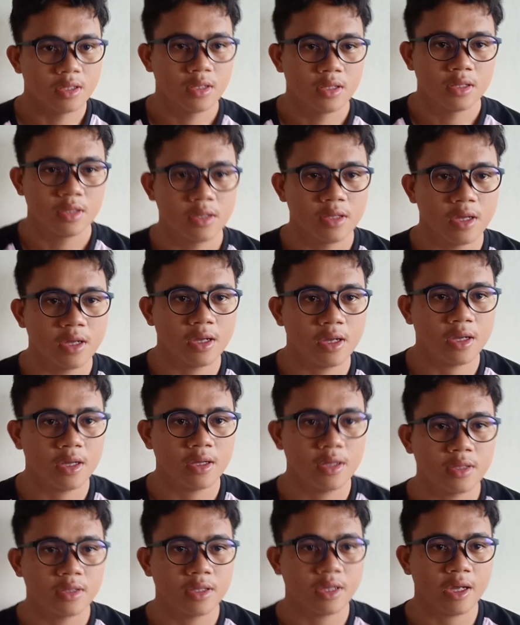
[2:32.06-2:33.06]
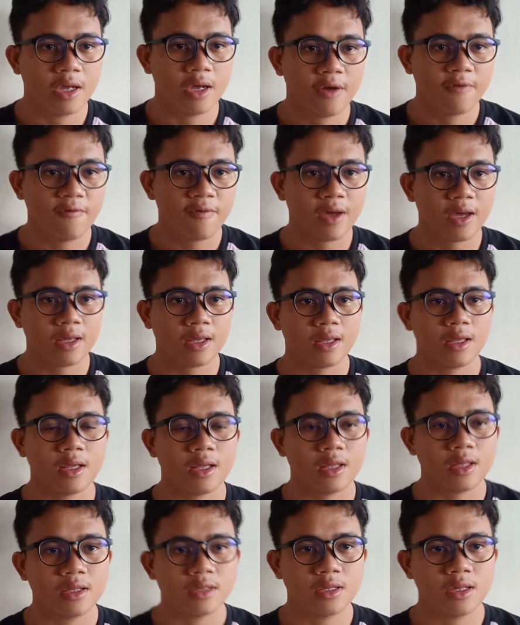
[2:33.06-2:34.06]
The
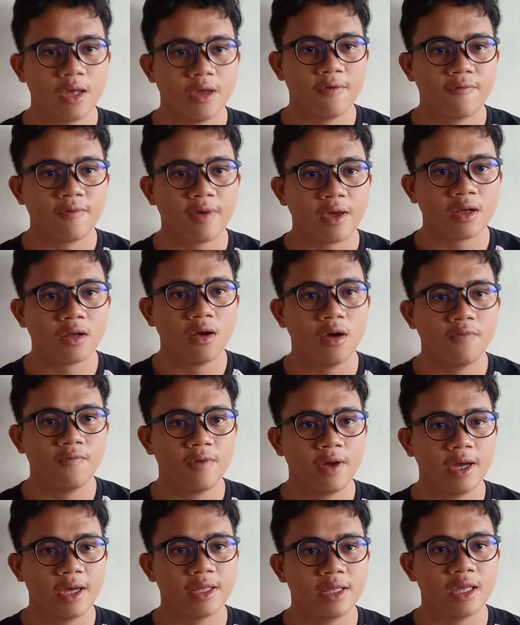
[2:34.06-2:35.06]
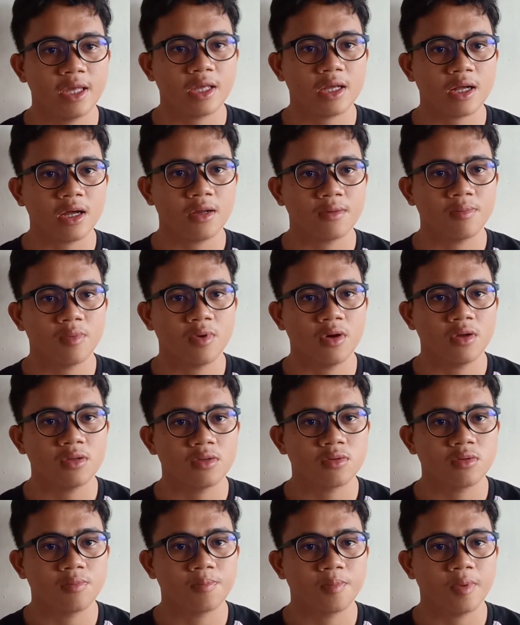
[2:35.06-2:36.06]
effect of adding carbon to
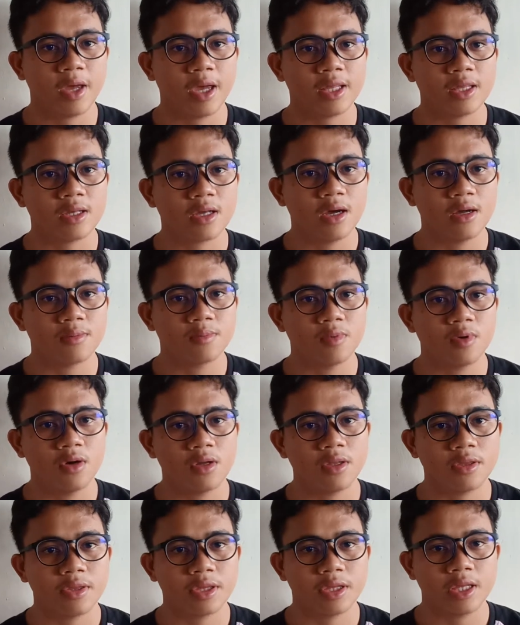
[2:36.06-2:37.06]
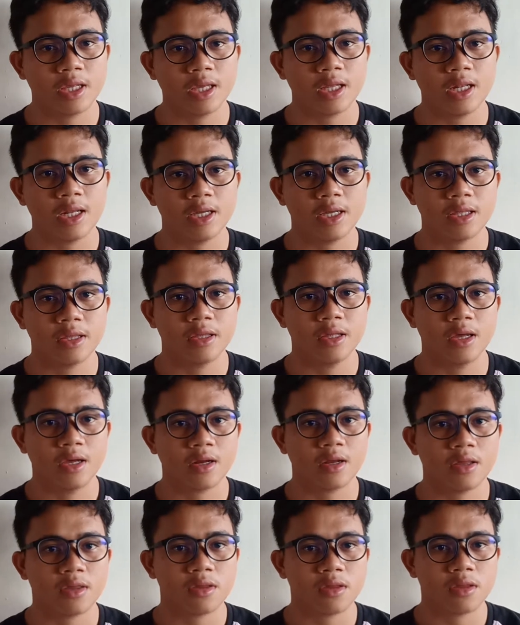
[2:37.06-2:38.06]
plant carbon steel is
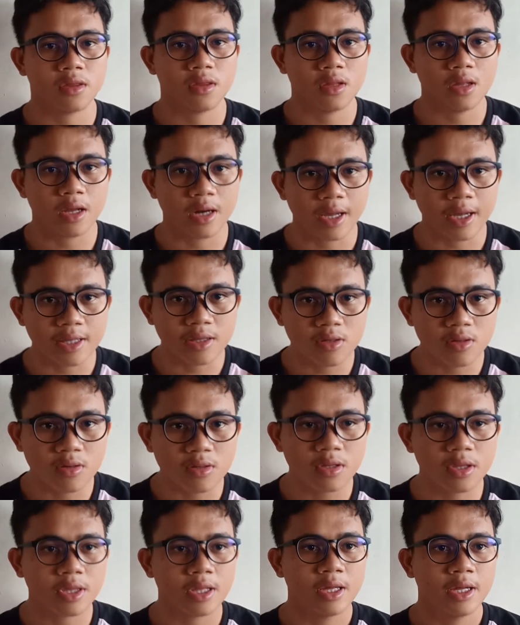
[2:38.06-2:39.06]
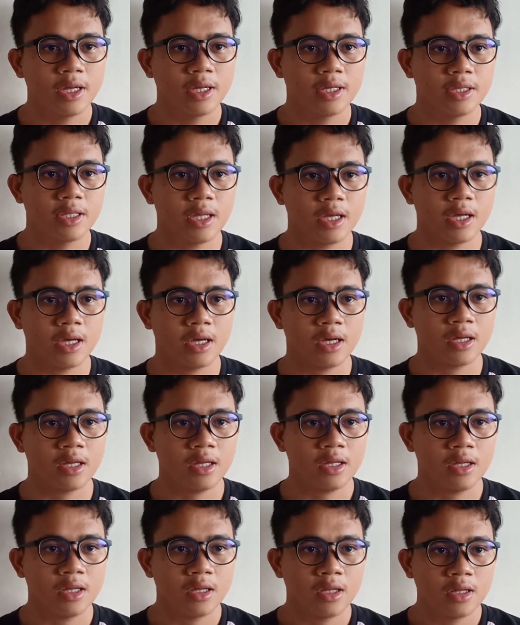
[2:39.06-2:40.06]
the reduce the
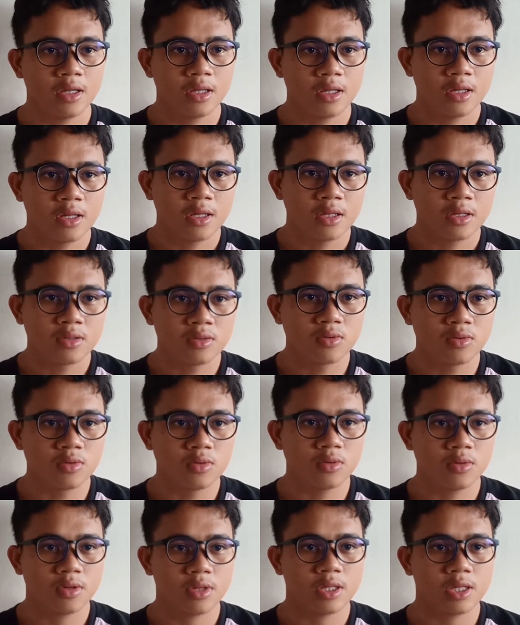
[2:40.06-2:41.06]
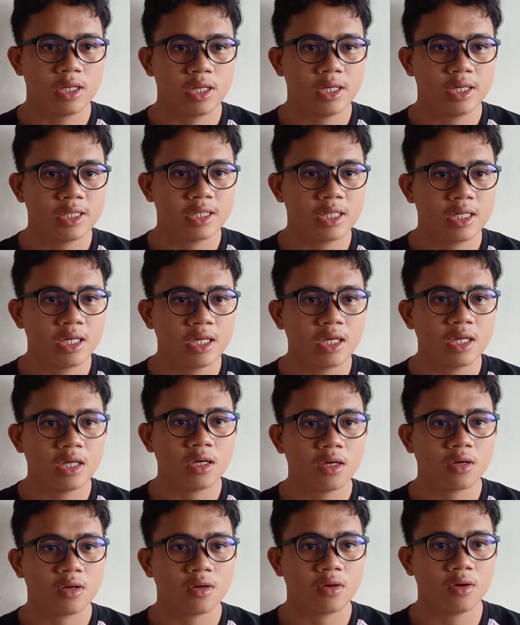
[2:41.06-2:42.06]
docility
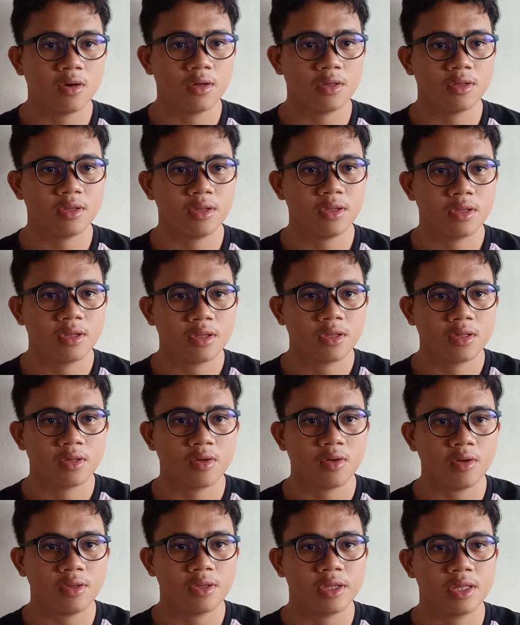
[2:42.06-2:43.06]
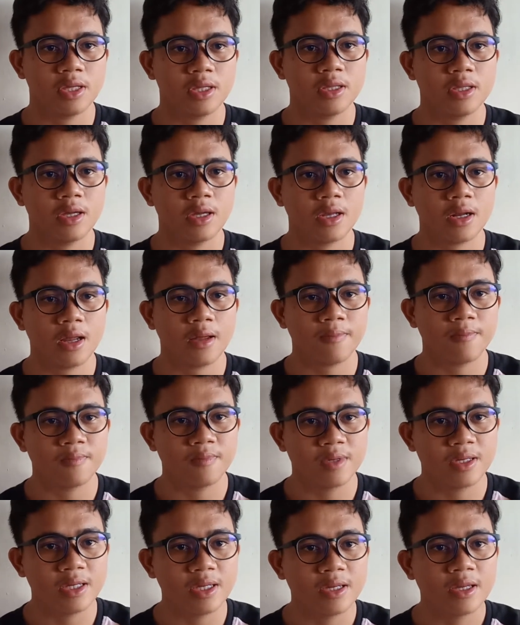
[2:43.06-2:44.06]

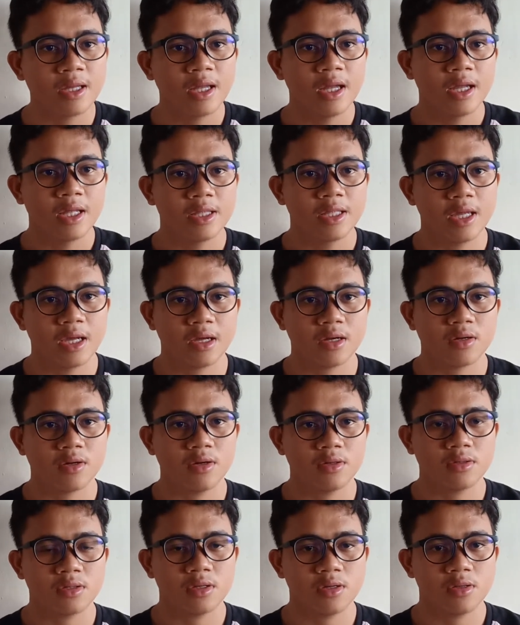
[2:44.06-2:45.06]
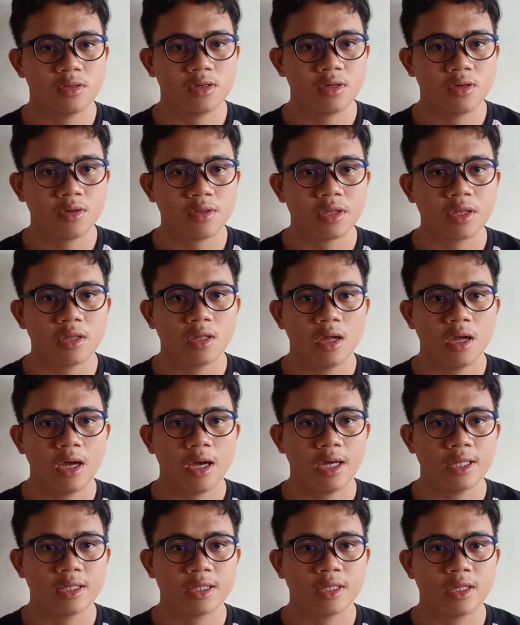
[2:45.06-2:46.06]
considerably. The continues
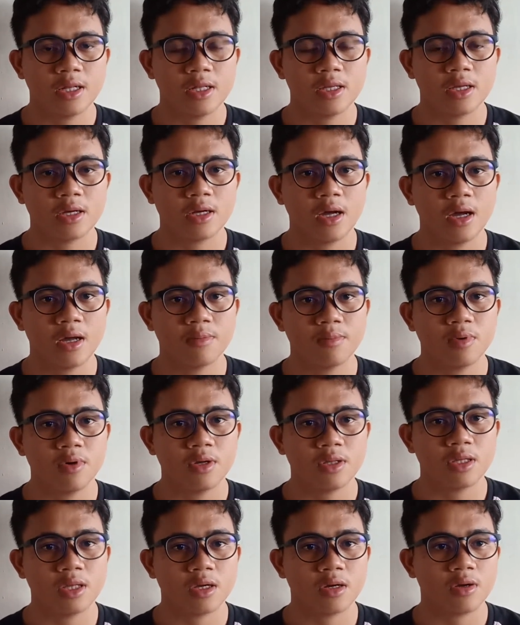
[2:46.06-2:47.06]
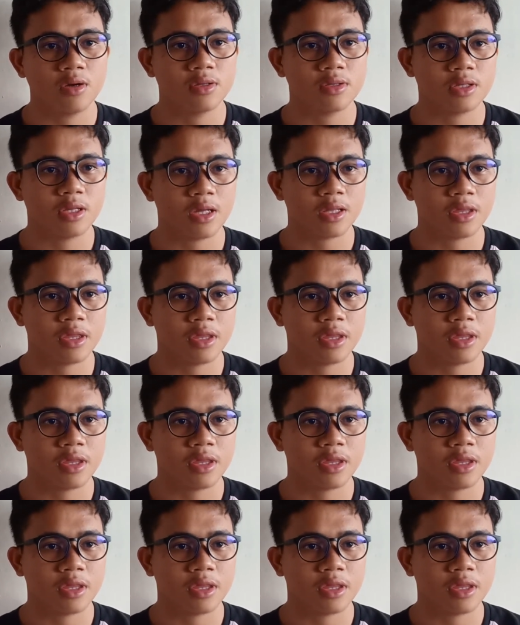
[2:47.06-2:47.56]
until the carbon the contact